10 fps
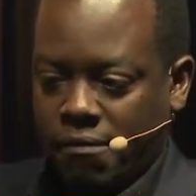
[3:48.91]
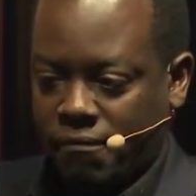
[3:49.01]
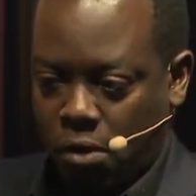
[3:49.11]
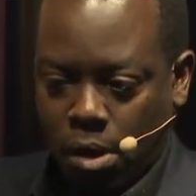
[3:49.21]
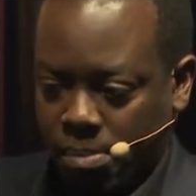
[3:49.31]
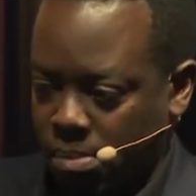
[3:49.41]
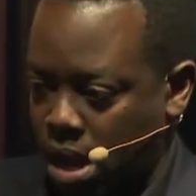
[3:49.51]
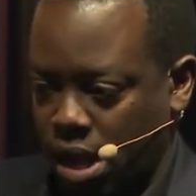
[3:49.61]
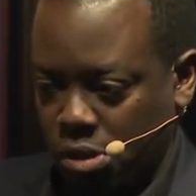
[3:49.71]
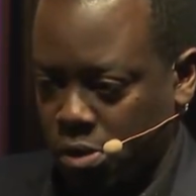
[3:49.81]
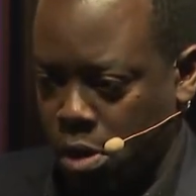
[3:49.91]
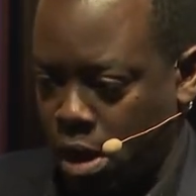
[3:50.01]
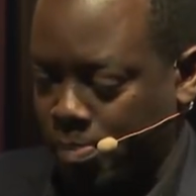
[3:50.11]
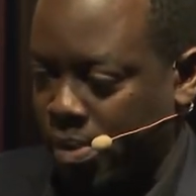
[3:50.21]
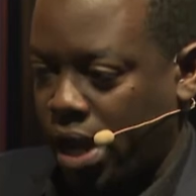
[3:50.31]
from
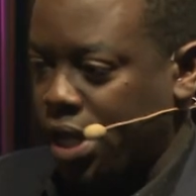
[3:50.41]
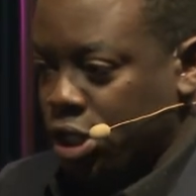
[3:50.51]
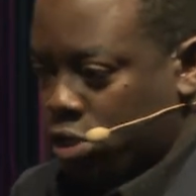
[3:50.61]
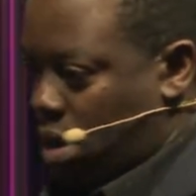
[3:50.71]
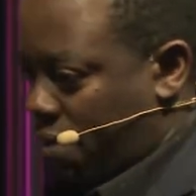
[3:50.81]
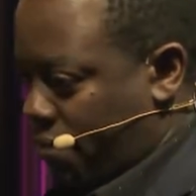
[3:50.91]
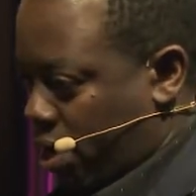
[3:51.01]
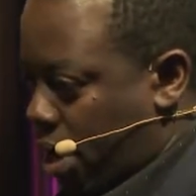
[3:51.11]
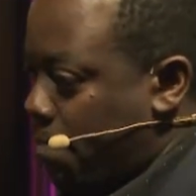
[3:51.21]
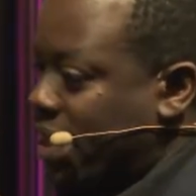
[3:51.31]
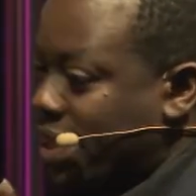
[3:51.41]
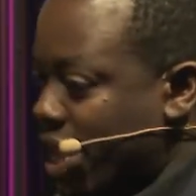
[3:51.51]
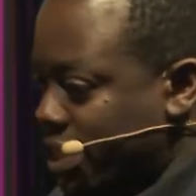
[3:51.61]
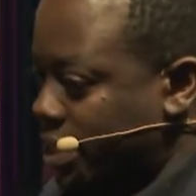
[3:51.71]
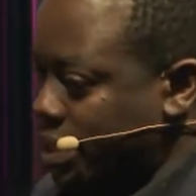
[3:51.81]
Europe into Africa, but
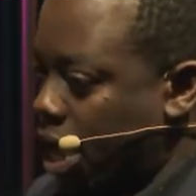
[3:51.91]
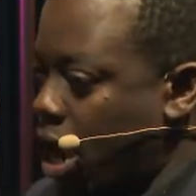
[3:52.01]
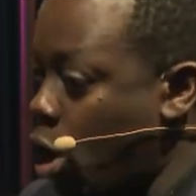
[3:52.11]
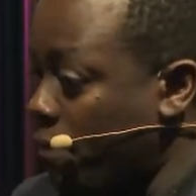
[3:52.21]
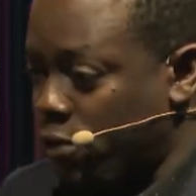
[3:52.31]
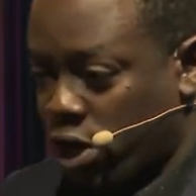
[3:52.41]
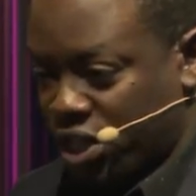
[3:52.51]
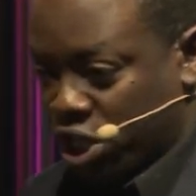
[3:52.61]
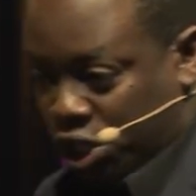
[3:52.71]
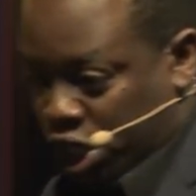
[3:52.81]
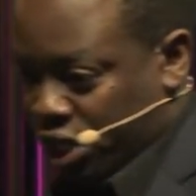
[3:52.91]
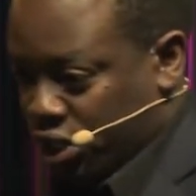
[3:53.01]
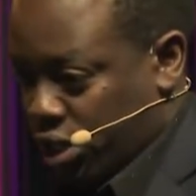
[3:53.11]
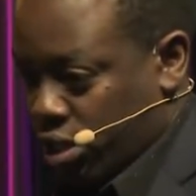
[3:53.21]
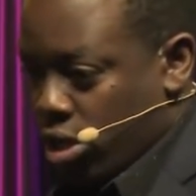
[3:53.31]
that's our focus is
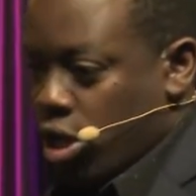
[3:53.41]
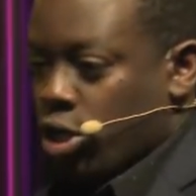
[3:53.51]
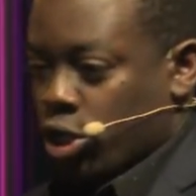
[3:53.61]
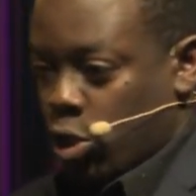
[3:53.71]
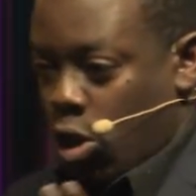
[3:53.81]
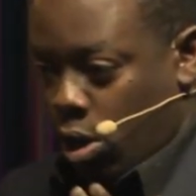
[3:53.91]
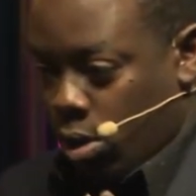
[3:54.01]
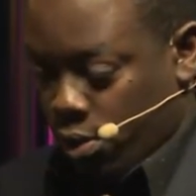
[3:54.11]
changing. So